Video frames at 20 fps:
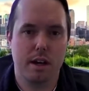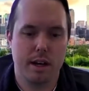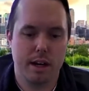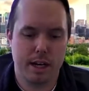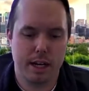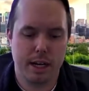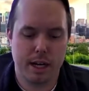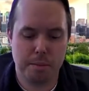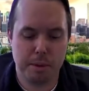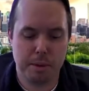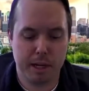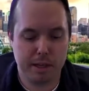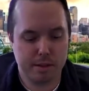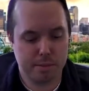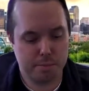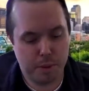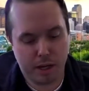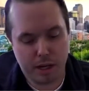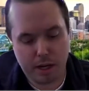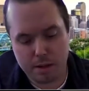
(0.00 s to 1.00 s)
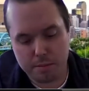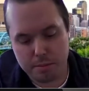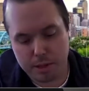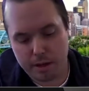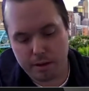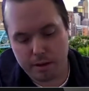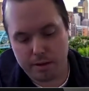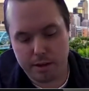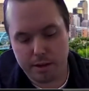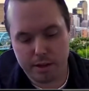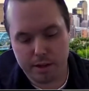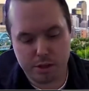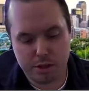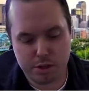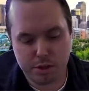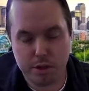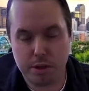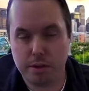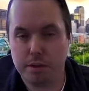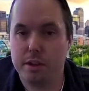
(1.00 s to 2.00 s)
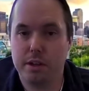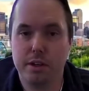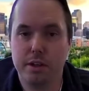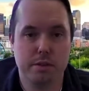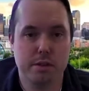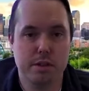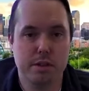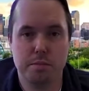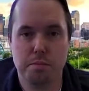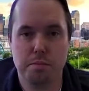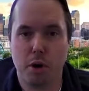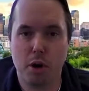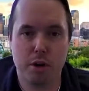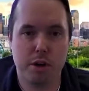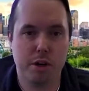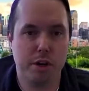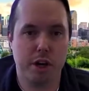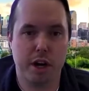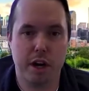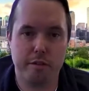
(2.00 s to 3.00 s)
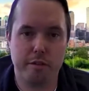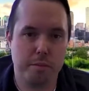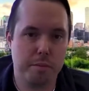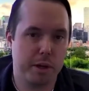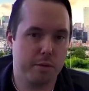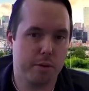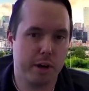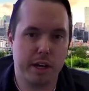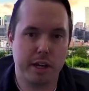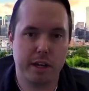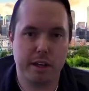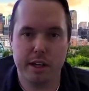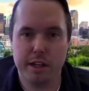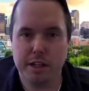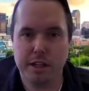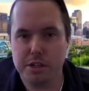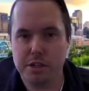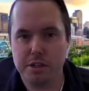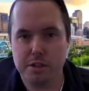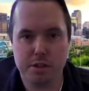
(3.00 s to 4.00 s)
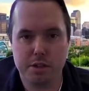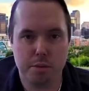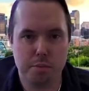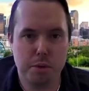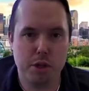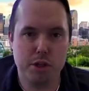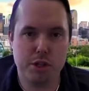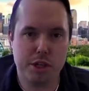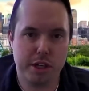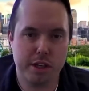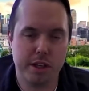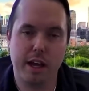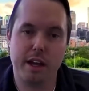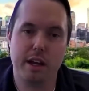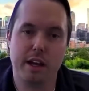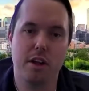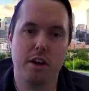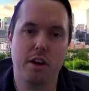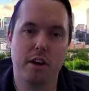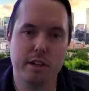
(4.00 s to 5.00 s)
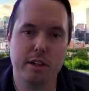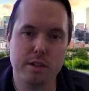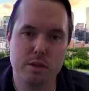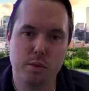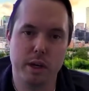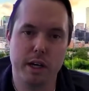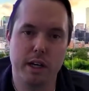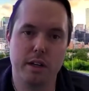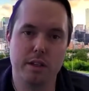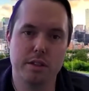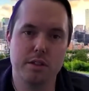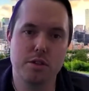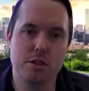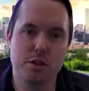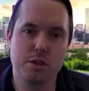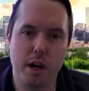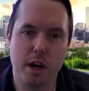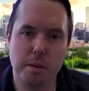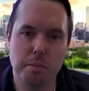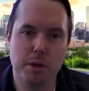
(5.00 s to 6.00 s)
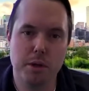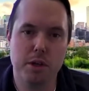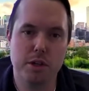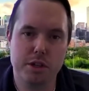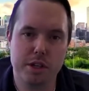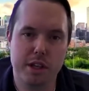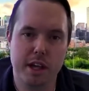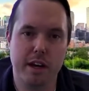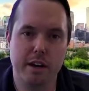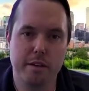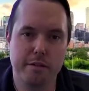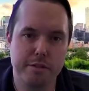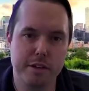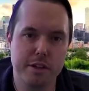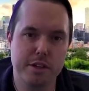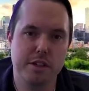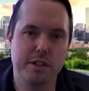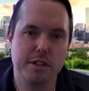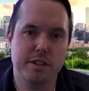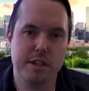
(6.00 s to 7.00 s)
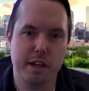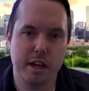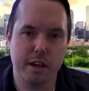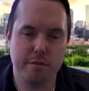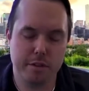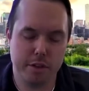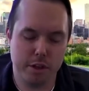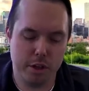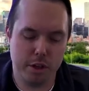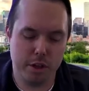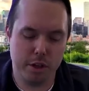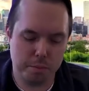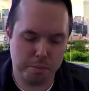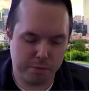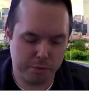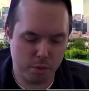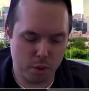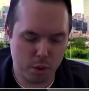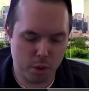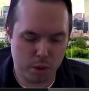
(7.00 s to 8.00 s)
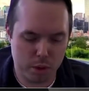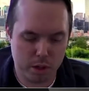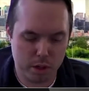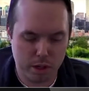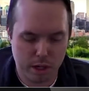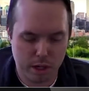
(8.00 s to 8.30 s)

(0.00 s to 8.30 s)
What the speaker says: And it's becoming extreme, smarter. Government regulations are pushing that along as well to try and push that efficiency envelope forward.